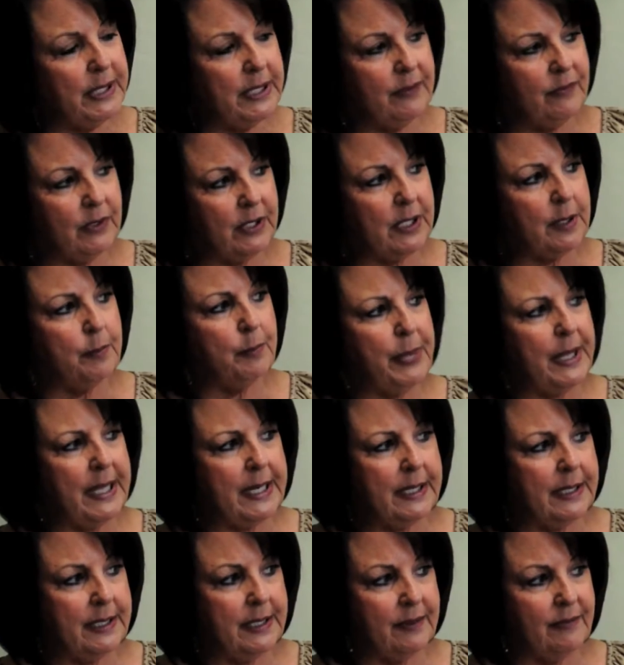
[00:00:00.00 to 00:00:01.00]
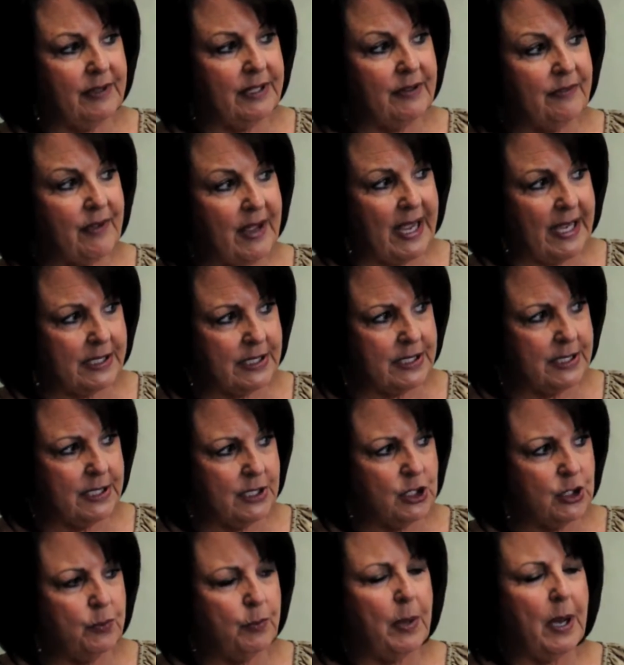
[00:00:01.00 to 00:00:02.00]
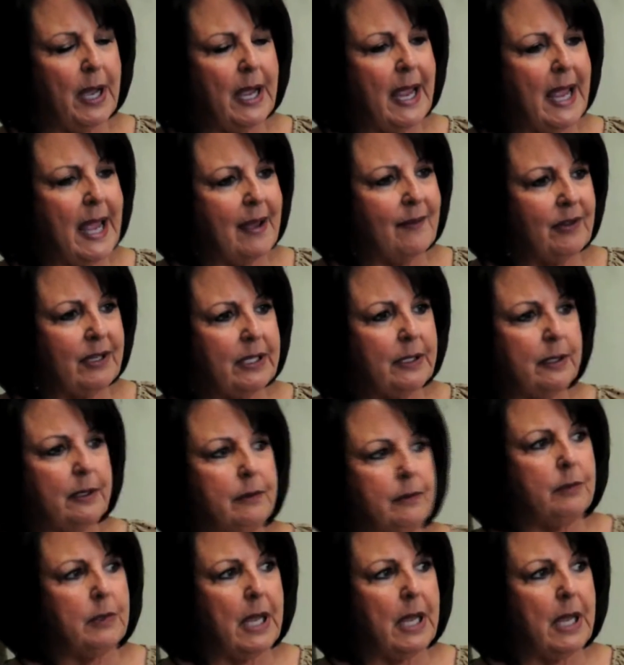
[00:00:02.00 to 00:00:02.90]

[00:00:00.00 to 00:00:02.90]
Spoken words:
of a competitive advantage by having